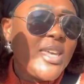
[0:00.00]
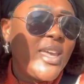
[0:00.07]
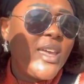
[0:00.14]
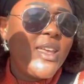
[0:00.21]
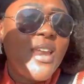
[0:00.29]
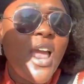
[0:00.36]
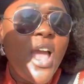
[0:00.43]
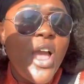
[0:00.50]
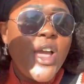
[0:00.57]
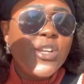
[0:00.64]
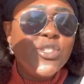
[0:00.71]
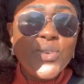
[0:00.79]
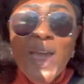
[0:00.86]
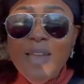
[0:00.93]
can
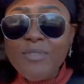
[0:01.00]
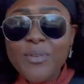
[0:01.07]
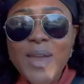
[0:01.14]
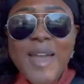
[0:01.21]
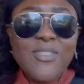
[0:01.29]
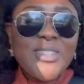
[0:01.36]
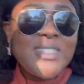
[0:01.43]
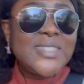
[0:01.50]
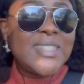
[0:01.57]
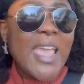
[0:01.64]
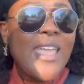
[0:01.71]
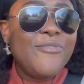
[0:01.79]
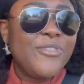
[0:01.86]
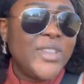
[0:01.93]
drive around
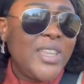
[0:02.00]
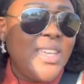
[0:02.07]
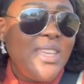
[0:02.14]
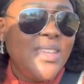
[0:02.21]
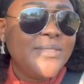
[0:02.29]
safely.